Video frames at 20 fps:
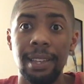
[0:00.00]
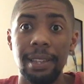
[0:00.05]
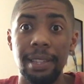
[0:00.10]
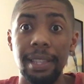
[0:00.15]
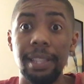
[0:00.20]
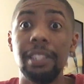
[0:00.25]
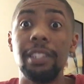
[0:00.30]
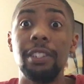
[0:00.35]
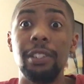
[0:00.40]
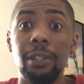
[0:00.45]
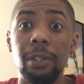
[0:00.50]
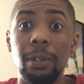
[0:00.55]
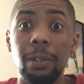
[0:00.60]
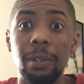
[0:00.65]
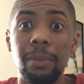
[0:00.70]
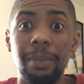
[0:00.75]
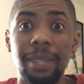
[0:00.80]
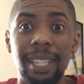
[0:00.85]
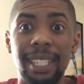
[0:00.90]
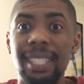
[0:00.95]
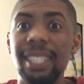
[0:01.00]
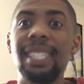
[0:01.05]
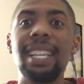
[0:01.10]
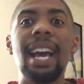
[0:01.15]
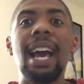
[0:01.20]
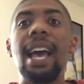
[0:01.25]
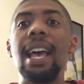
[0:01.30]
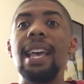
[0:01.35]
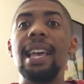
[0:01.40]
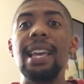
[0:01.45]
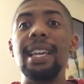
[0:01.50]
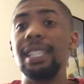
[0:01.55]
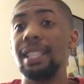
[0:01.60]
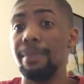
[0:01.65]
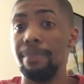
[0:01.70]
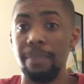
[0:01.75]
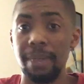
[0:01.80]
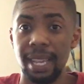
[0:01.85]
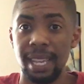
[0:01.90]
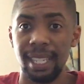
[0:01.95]
this dude, because this guy is a
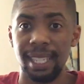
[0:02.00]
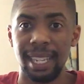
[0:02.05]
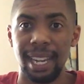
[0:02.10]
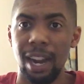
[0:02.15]
beast.